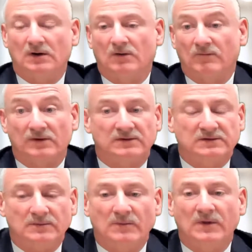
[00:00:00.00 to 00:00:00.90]
over a
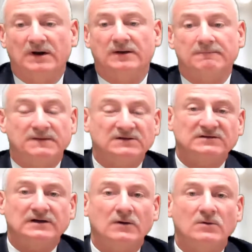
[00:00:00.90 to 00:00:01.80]
sum of money, this
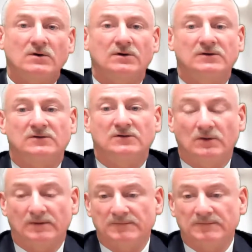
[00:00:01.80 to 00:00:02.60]
is how we're going to do it.